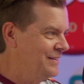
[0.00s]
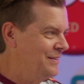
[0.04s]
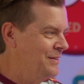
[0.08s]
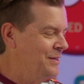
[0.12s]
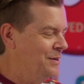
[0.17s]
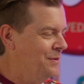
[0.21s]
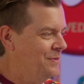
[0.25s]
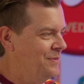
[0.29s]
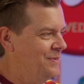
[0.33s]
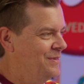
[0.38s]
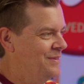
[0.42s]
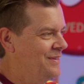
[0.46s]

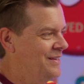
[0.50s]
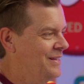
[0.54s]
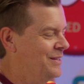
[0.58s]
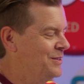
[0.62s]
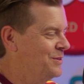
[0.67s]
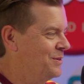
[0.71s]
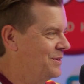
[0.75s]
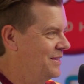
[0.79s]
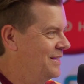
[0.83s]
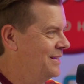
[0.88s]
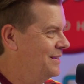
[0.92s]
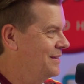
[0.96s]

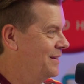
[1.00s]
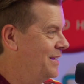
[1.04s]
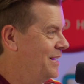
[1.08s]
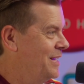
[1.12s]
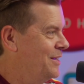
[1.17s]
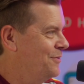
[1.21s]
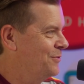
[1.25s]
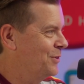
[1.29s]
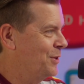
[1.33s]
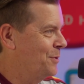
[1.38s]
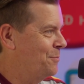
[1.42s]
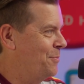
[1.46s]
his
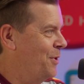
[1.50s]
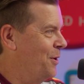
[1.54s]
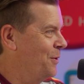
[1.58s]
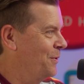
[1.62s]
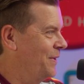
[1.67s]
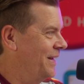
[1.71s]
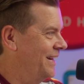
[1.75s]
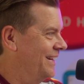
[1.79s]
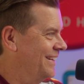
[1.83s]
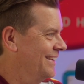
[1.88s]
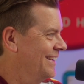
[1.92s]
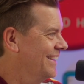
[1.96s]
evil
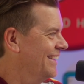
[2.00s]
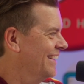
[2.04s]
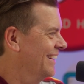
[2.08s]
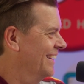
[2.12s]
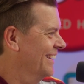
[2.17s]
opponent.